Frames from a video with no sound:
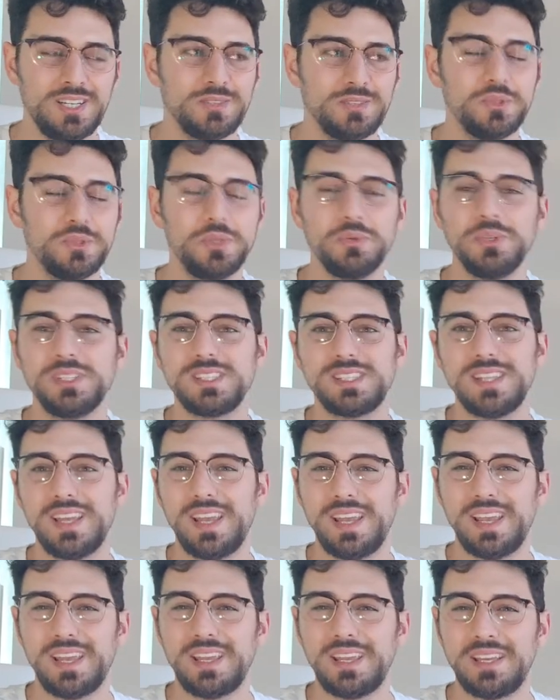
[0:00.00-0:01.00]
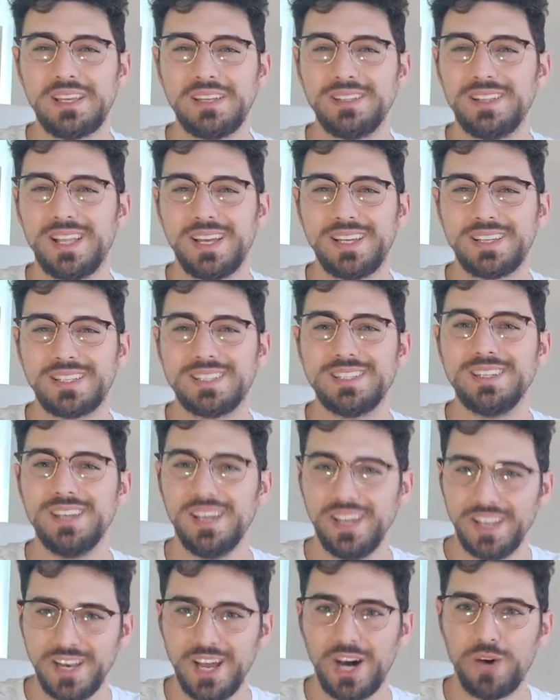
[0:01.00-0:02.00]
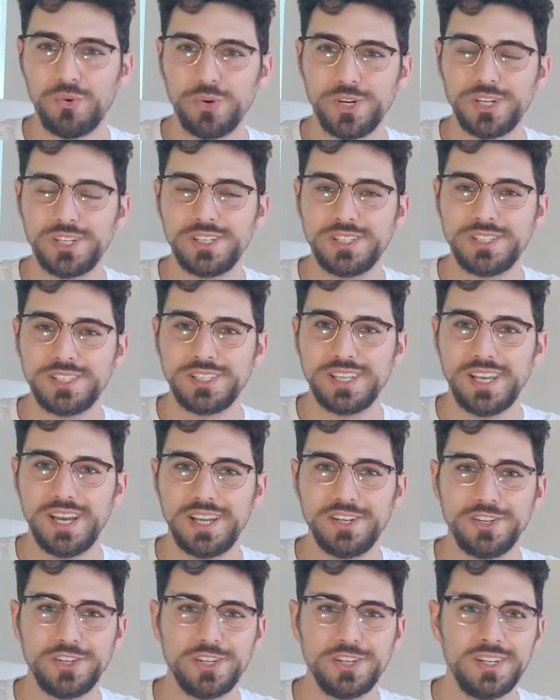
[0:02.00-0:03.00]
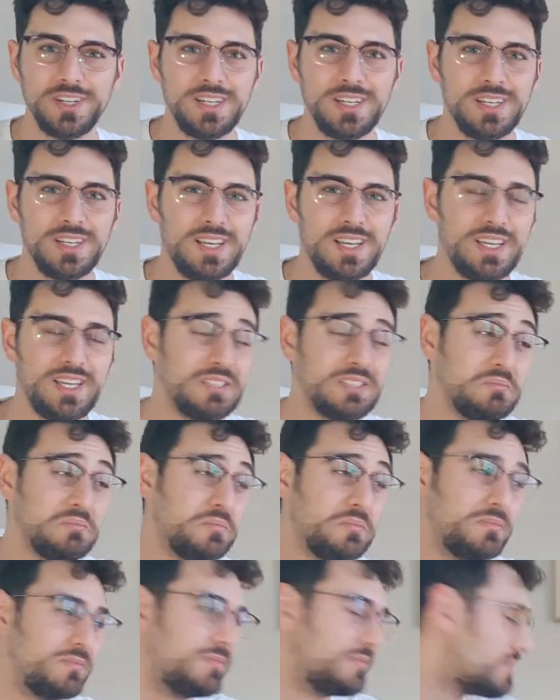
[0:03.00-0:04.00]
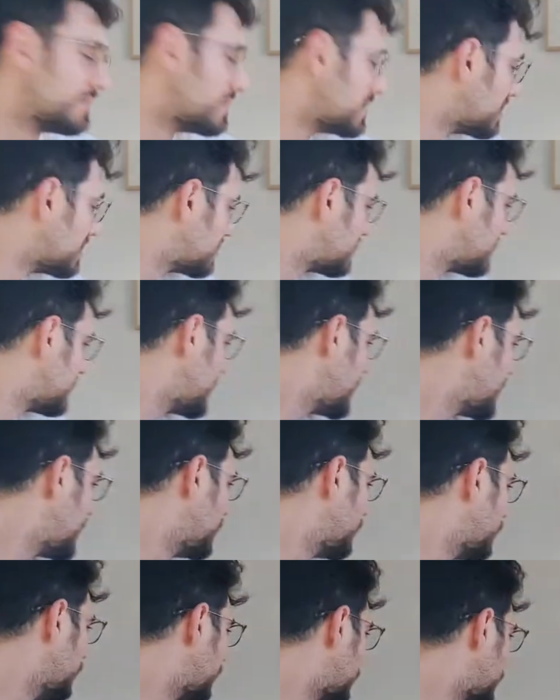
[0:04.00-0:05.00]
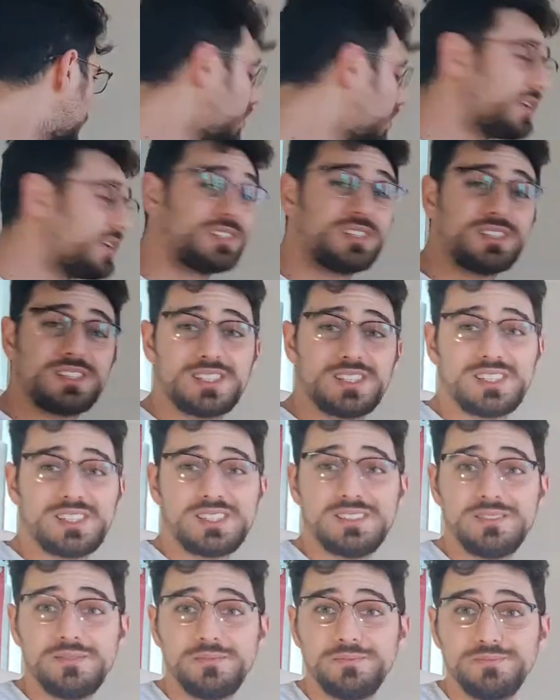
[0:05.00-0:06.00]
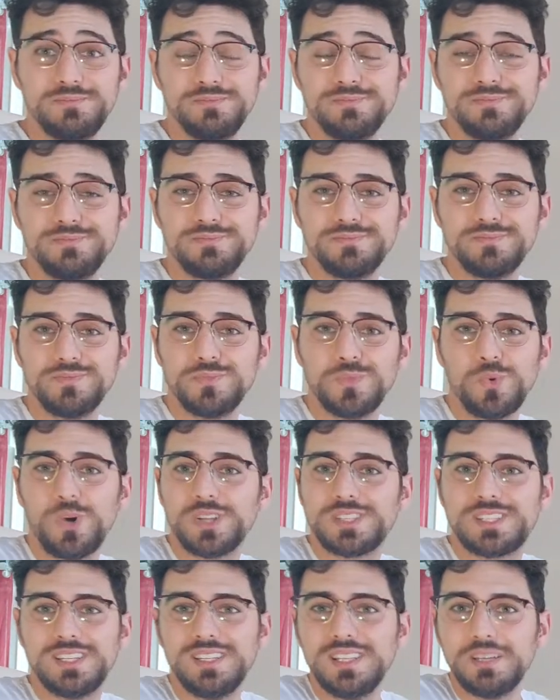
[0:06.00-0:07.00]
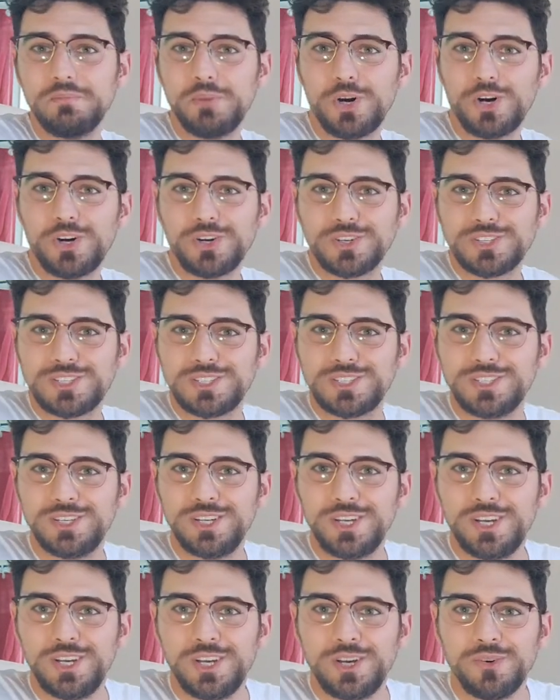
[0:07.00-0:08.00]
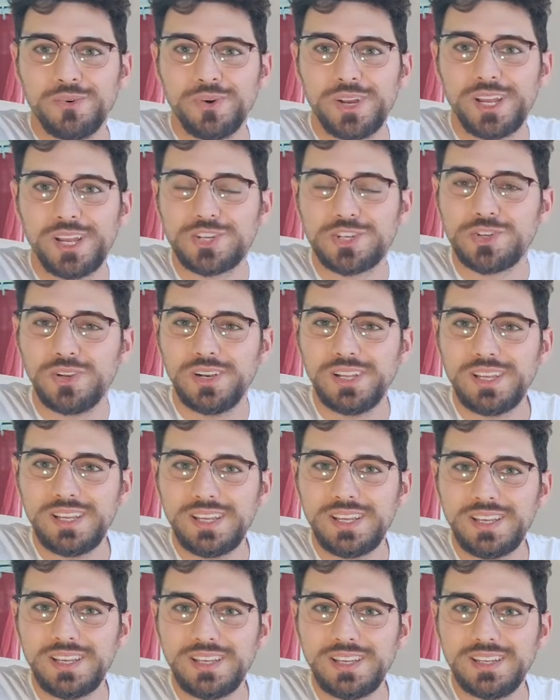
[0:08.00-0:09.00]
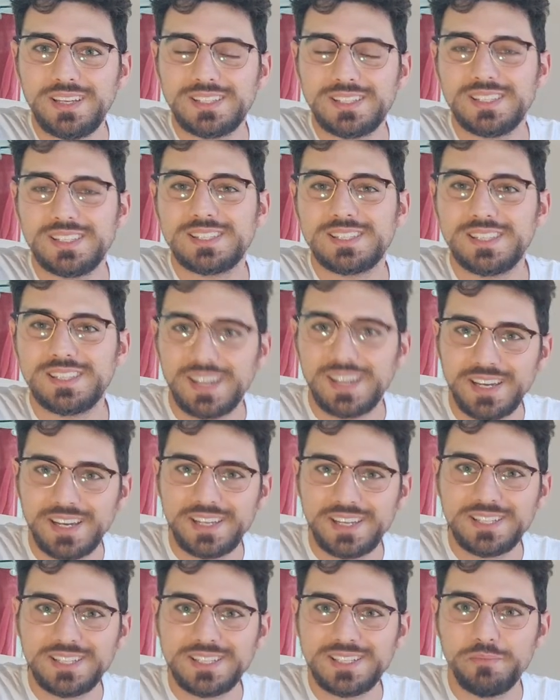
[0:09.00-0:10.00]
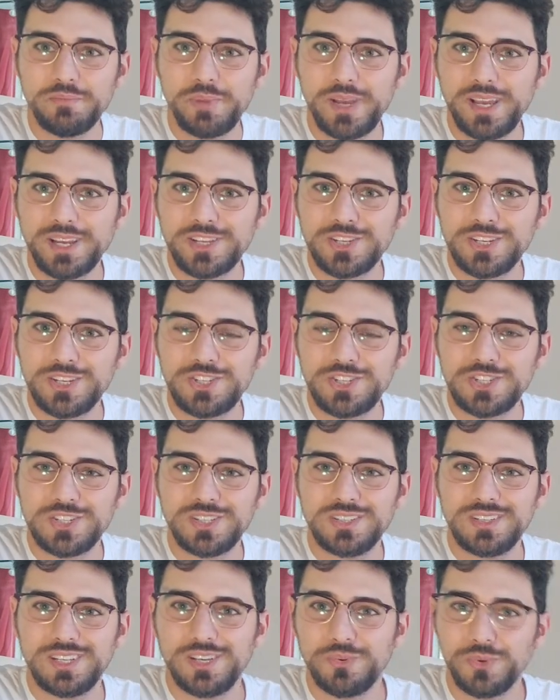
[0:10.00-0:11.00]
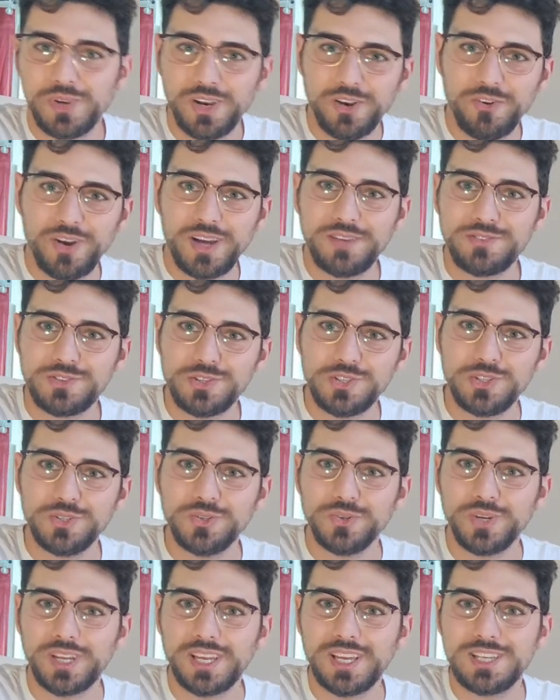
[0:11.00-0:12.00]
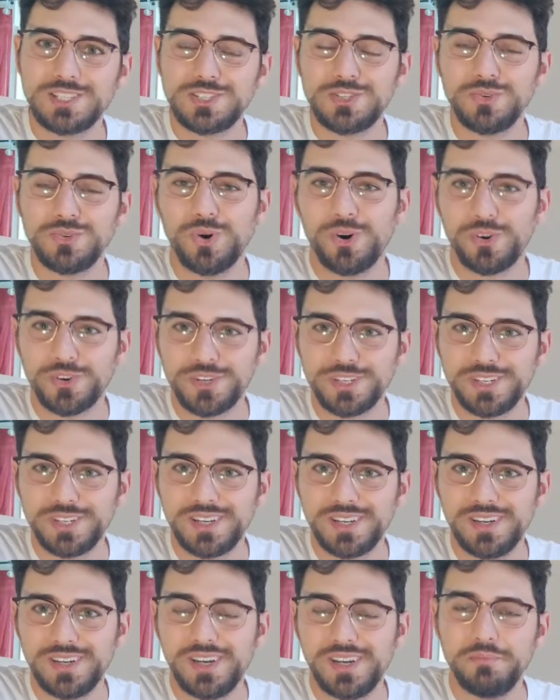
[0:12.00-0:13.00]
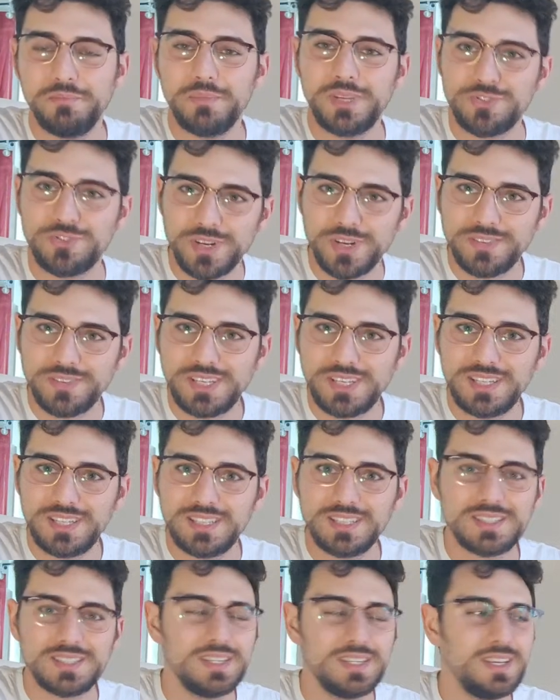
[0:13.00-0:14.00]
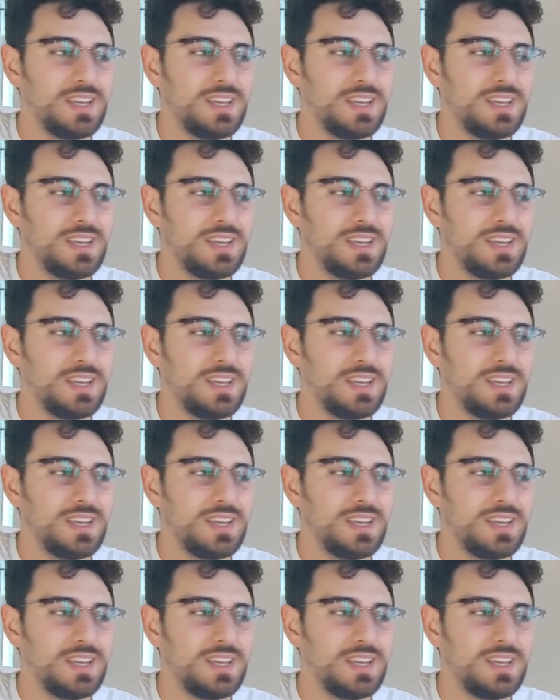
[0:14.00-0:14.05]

We will stay like an hour together and see what's in the box, what actually is inside the package that will arrive to you in case you order a mid-drive kit.